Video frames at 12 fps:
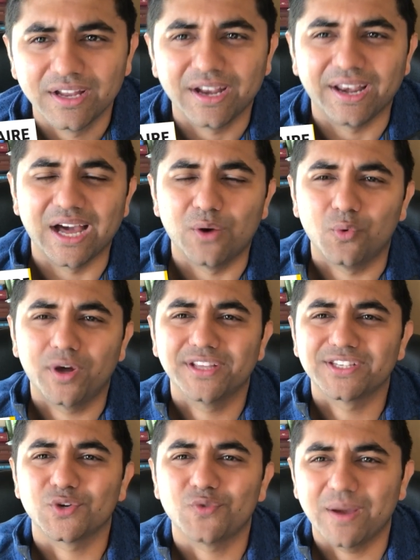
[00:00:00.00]
Now, what
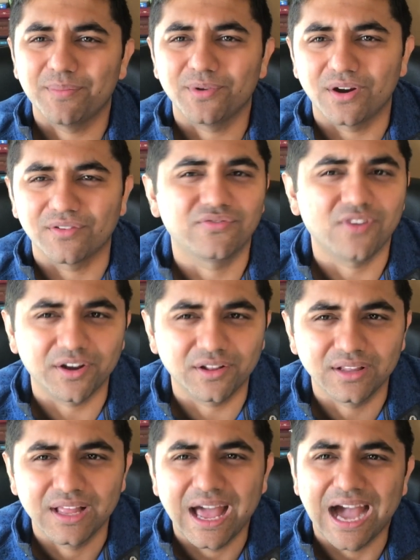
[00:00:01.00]
is a webinar
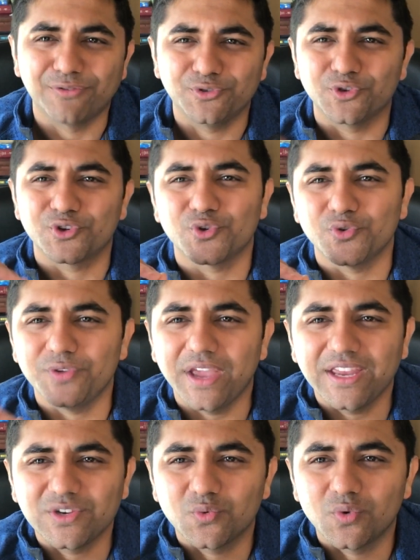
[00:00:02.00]
funnel? How to
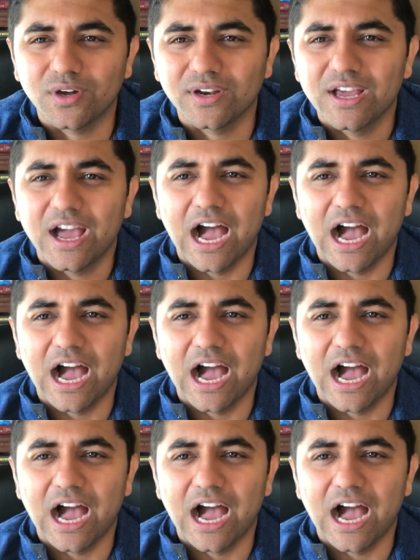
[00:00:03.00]
create one?